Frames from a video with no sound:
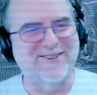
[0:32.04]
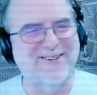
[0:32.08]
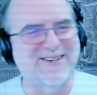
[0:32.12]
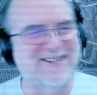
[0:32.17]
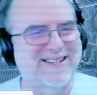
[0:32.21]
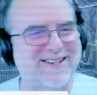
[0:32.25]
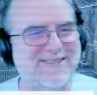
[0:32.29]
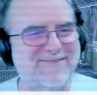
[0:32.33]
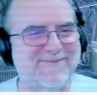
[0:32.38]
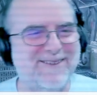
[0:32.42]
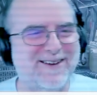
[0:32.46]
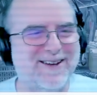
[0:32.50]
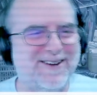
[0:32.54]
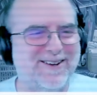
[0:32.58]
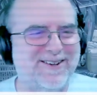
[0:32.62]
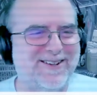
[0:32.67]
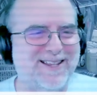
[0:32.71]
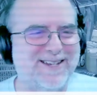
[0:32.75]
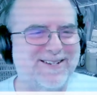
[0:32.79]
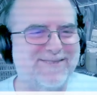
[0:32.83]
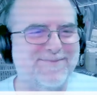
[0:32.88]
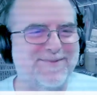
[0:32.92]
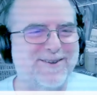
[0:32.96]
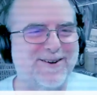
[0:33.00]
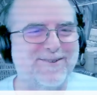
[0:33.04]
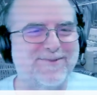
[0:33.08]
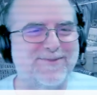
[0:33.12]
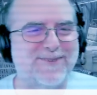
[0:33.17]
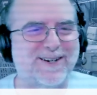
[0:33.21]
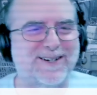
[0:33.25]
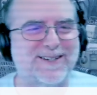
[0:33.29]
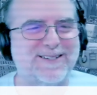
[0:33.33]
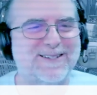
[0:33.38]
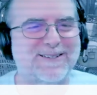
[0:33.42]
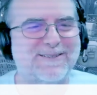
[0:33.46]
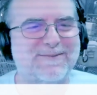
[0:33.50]
Rice. This is the
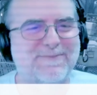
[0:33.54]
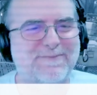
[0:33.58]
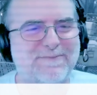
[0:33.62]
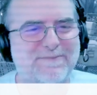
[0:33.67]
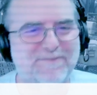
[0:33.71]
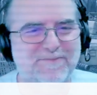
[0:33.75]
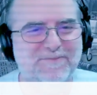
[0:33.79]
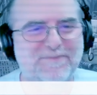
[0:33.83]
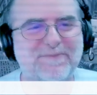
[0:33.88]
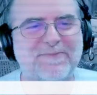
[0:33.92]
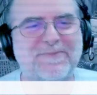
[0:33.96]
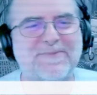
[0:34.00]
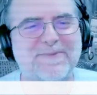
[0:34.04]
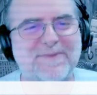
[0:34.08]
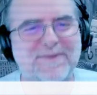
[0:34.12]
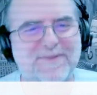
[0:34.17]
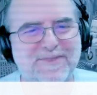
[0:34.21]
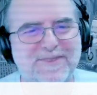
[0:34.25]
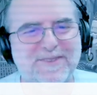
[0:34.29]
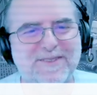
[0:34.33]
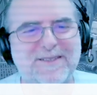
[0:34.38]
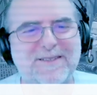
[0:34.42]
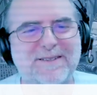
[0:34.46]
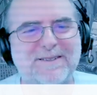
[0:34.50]
best film that I've